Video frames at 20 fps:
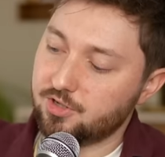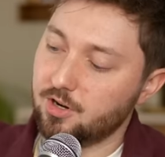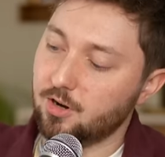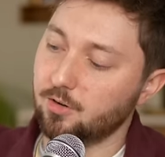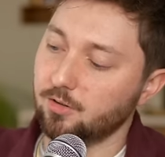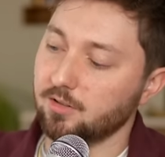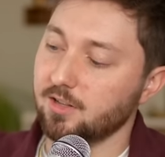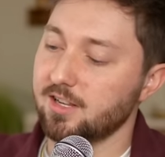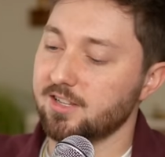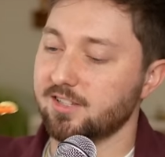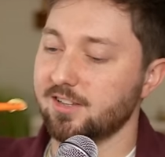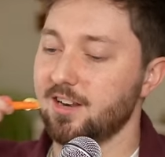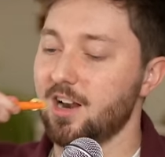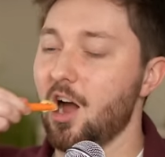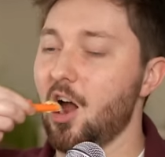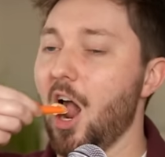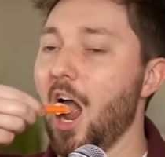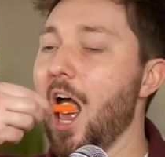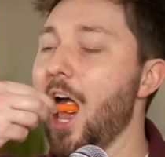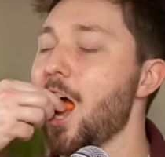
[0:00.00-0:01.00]
So listen,
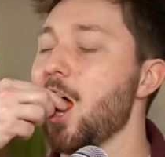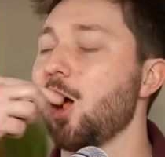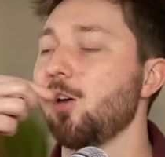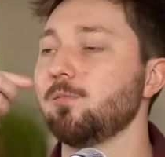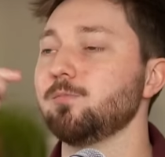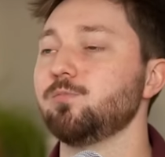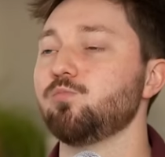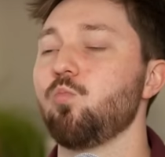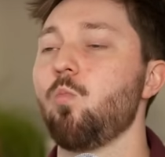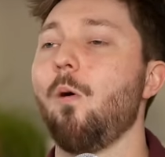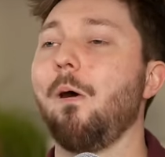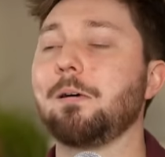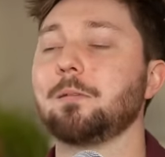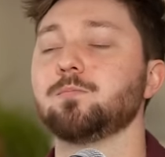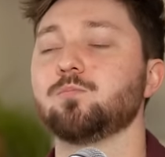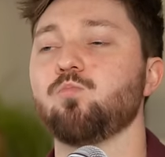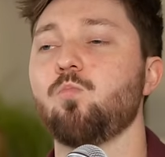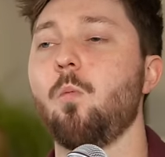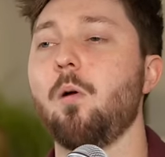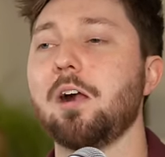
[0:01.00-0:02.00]
okay?
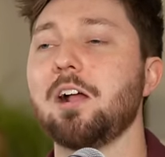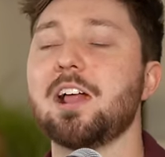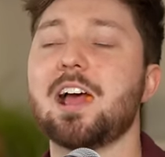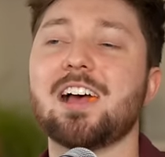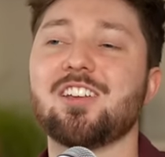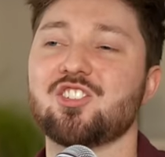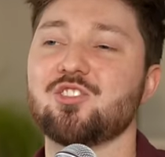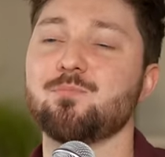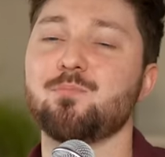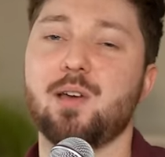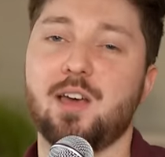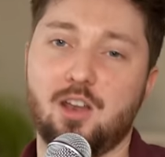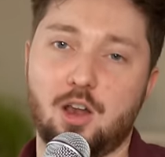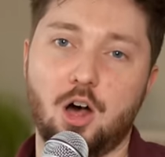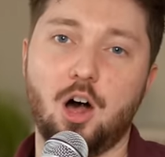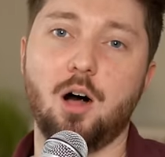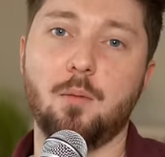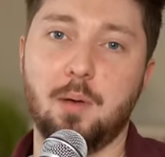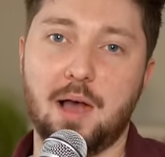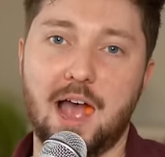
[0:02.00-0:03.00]
it hasn't been all